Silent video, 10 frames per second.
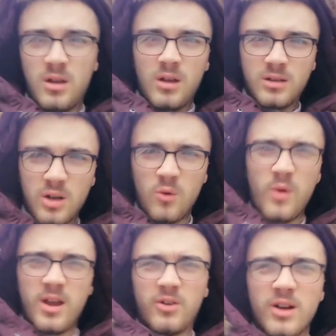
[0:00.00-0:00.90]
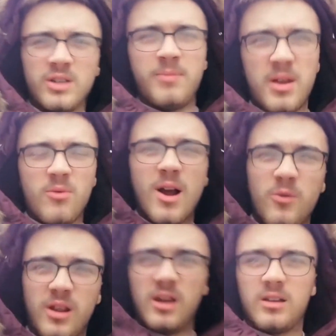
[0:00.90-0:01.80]
It's a lot weirder actually being
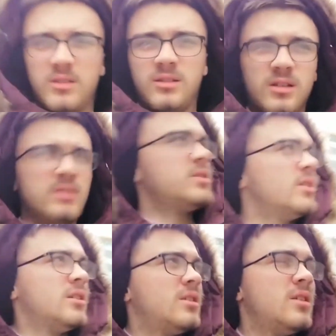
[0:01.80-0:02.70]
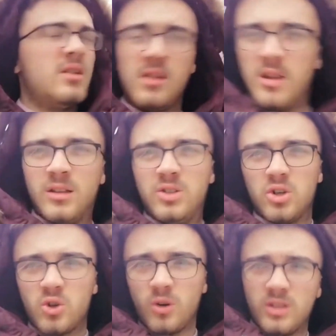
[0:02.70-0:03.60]
around here because I've
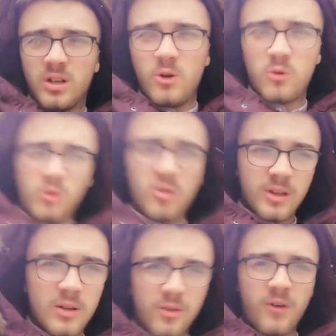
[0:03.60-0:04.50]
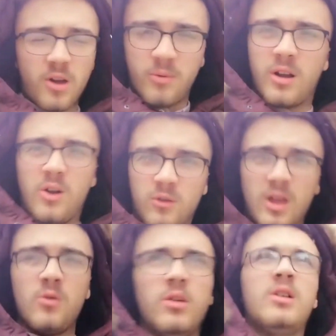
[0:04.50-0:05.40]
just gone into local lockdown, the firebreaker lockdown.